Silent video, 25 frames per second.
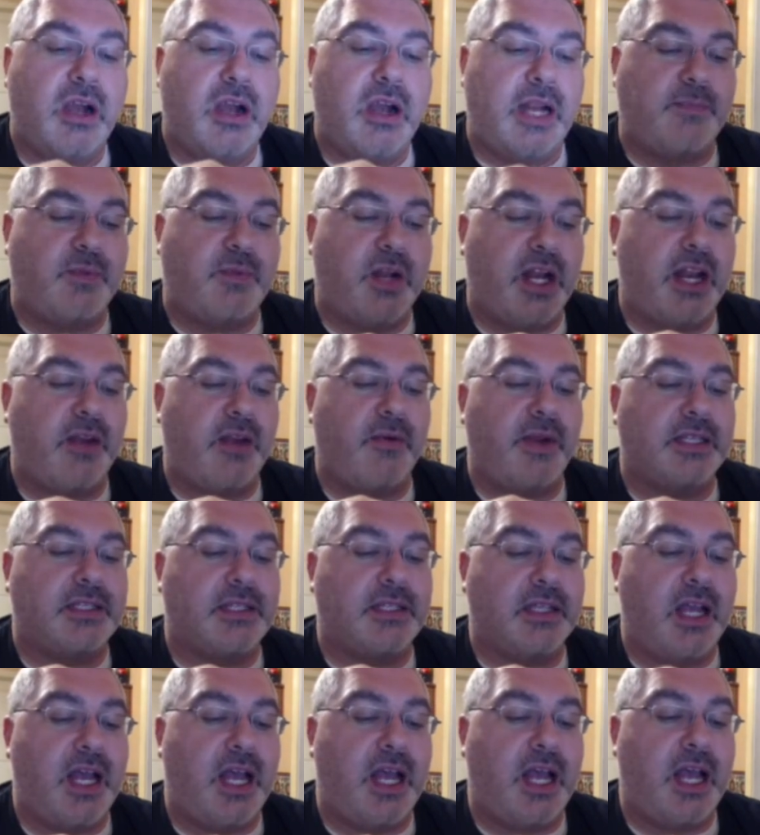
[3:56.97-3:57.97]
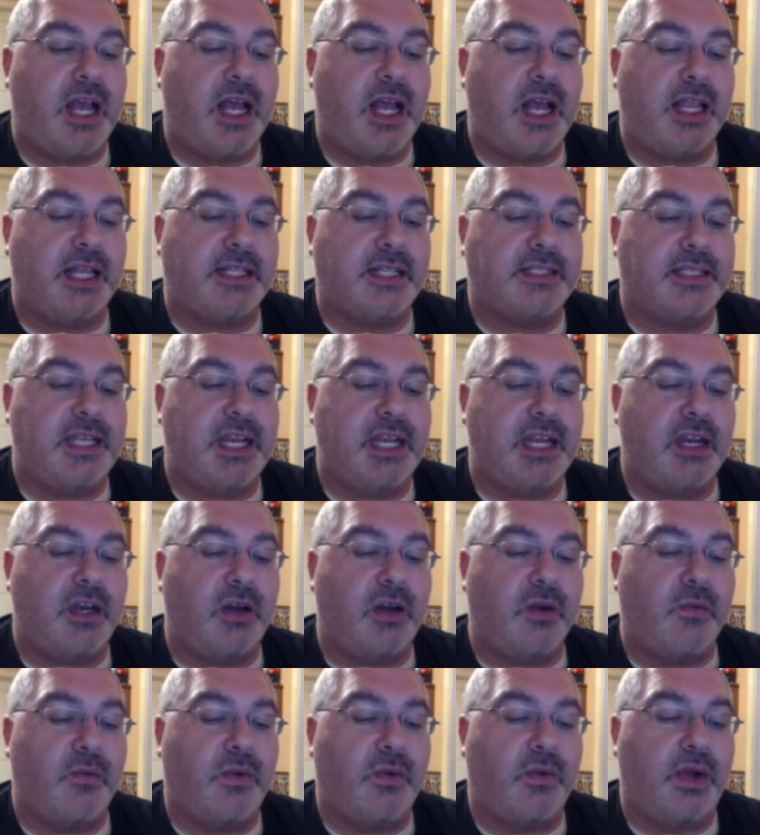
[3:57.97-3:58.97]
All right, but anyways, let's see
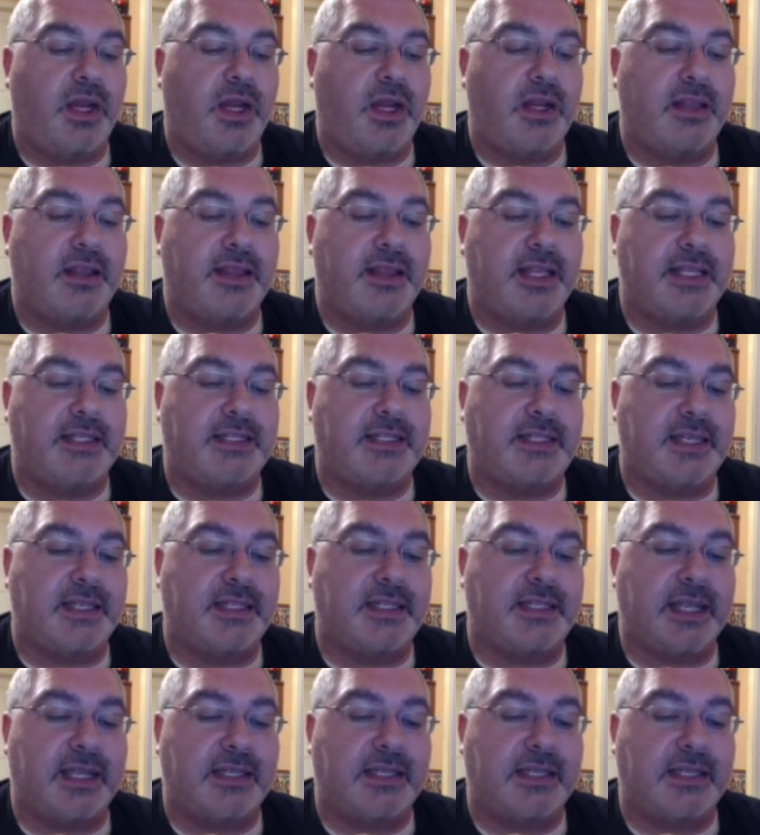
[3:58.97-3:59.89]
here. What this is